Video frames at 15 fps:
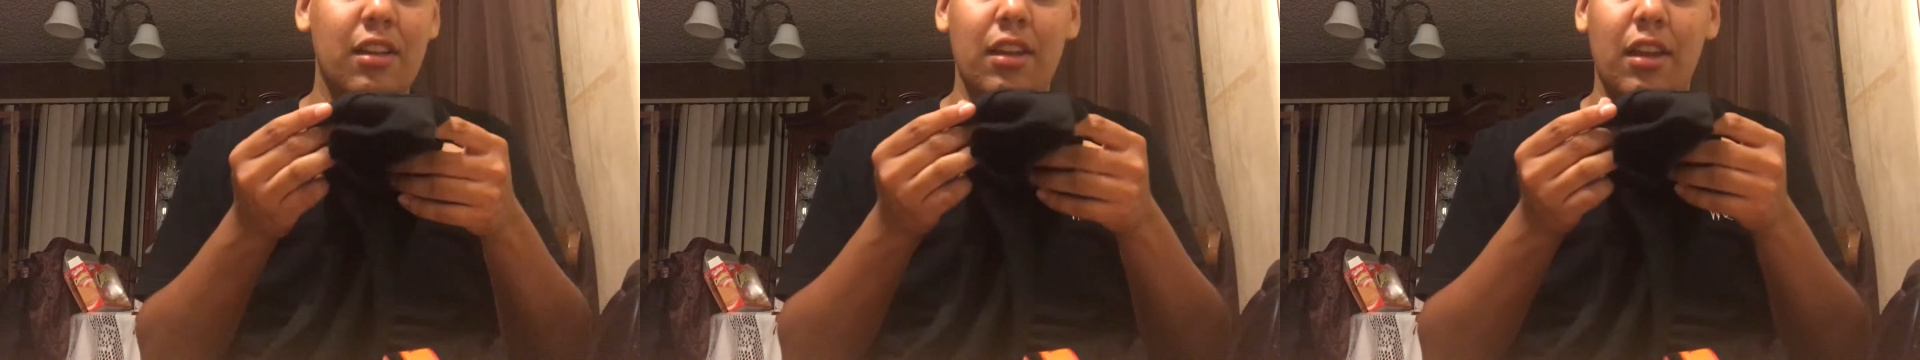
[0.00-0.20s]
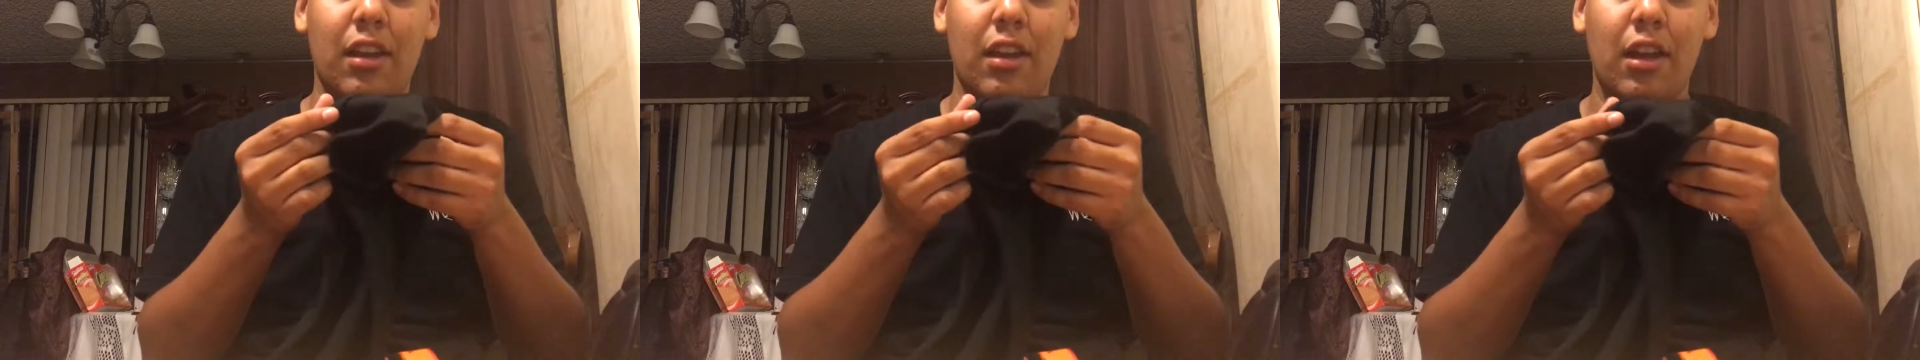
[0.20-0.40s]

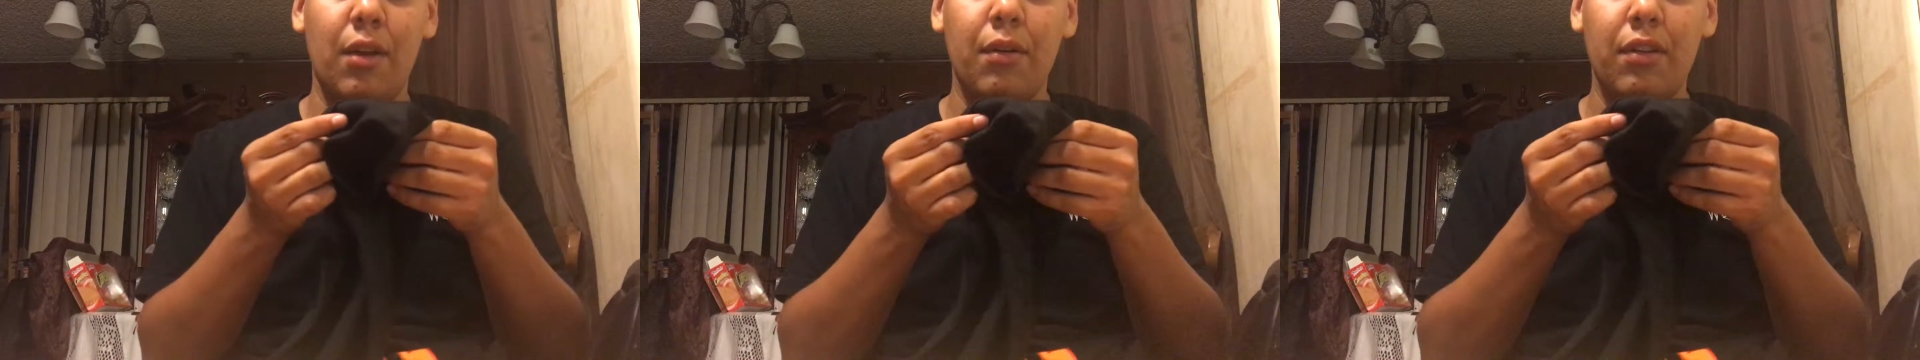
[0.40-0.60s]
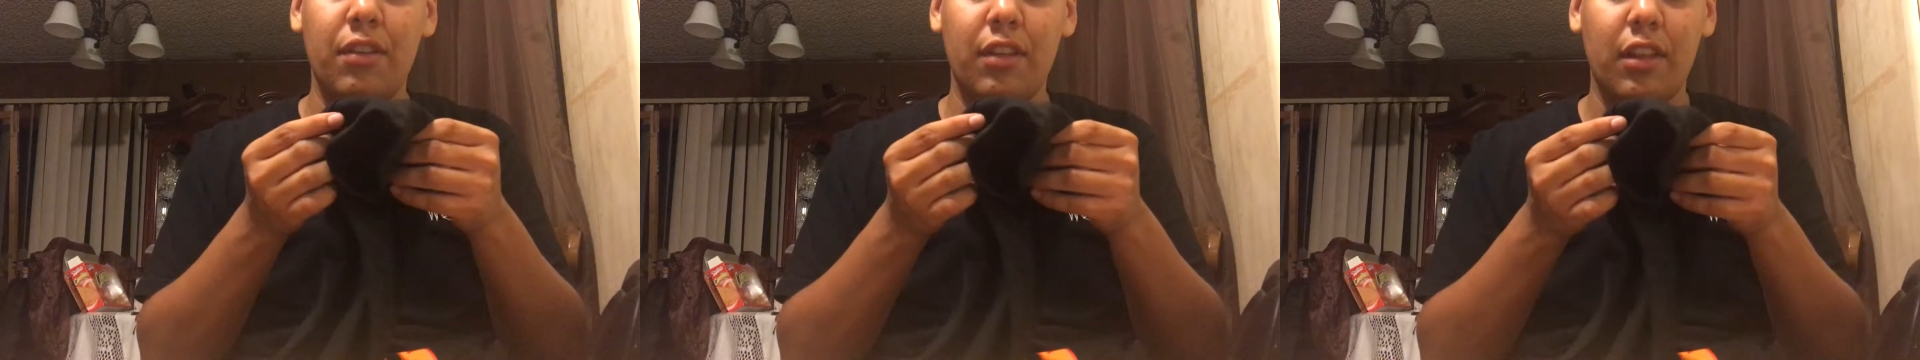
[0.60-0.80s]
yeah, I
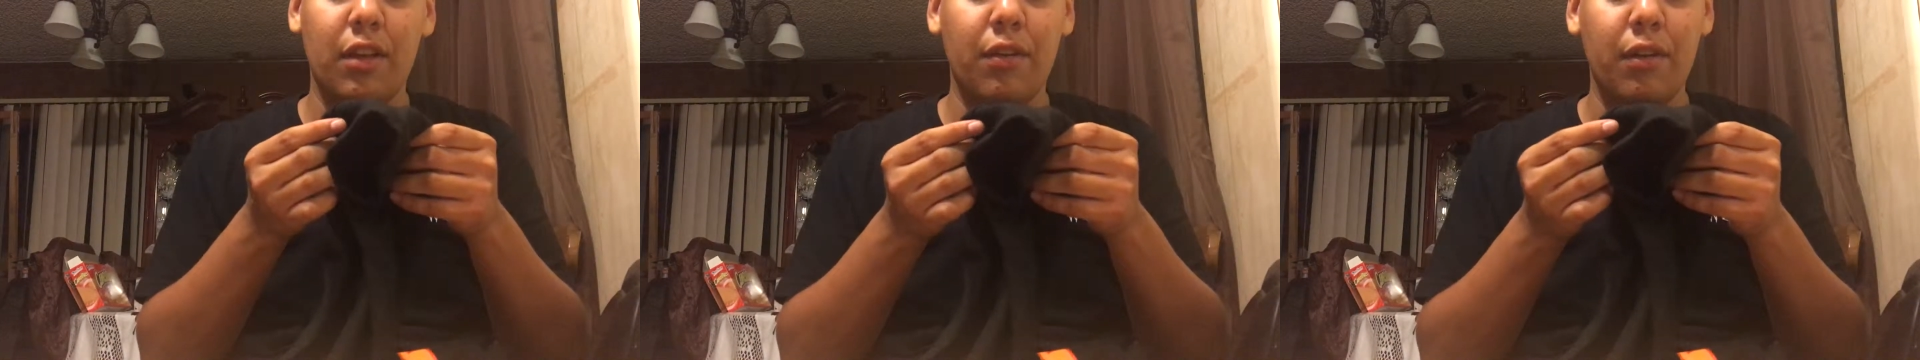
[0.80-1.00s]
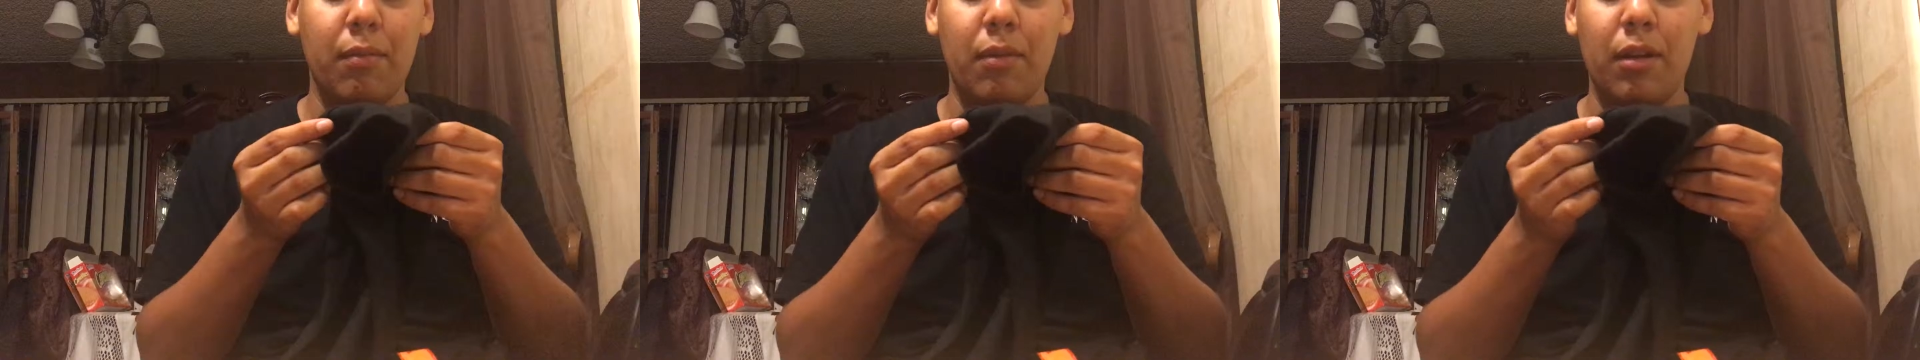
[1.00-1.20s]
would have seen that
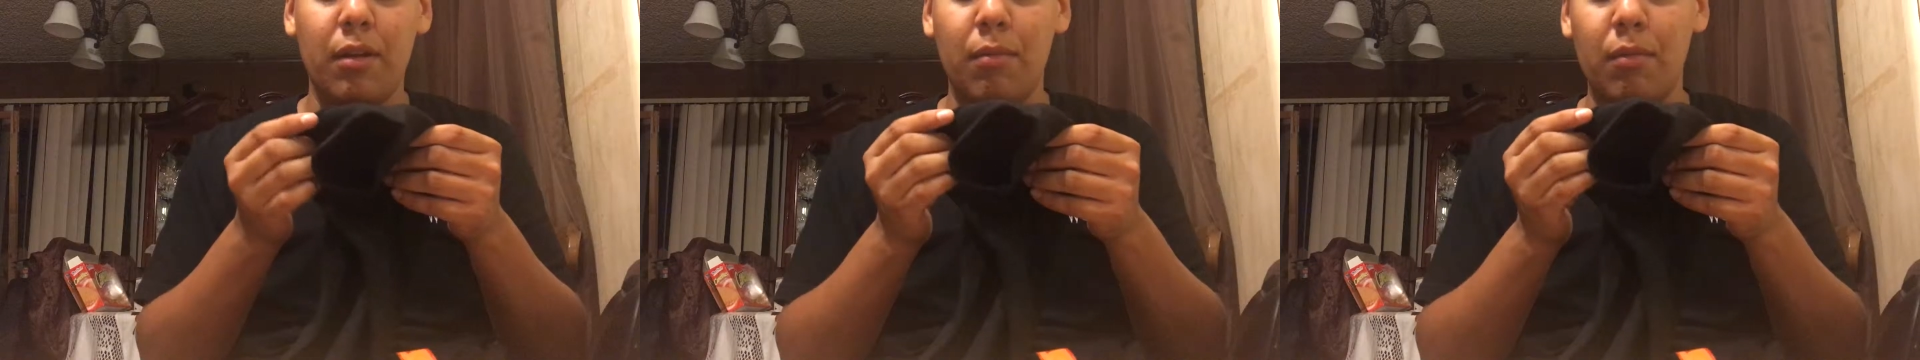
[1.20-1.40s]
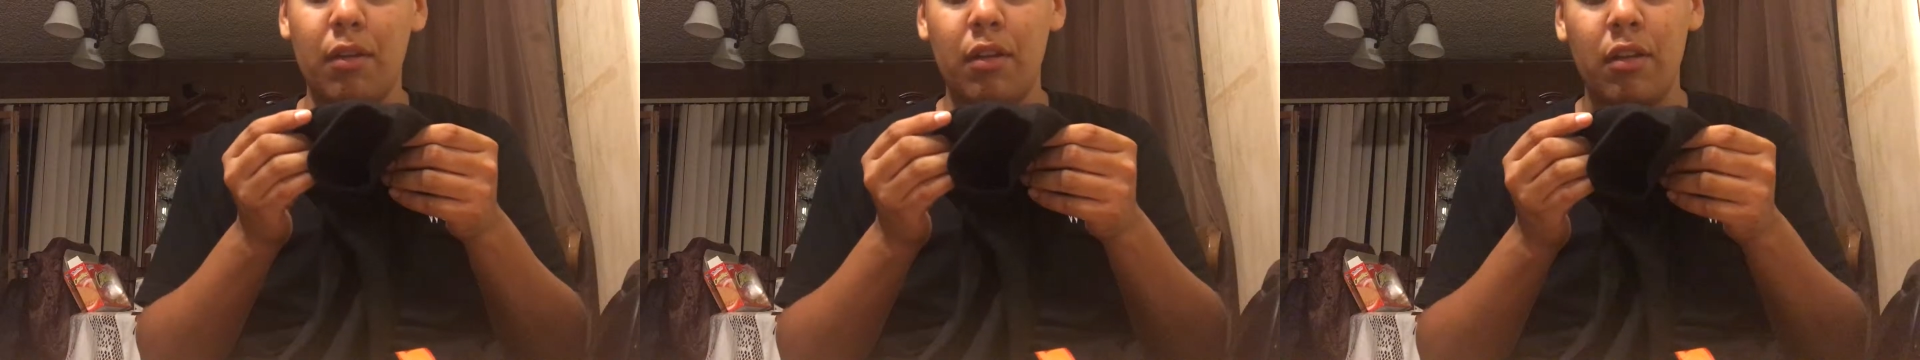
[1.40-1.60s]
way better,
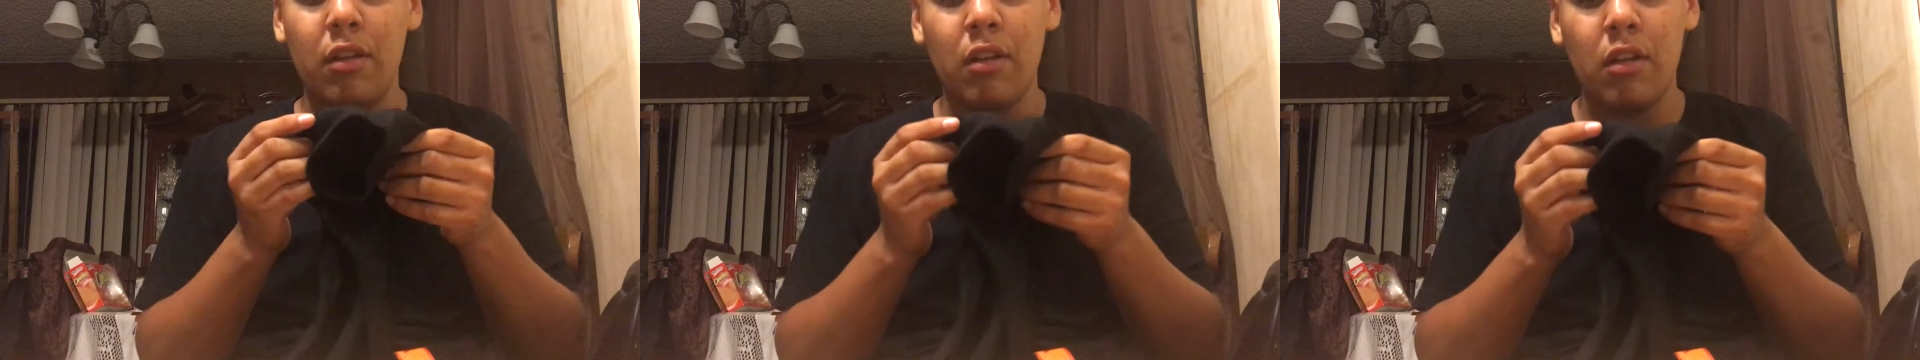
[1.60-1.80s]
but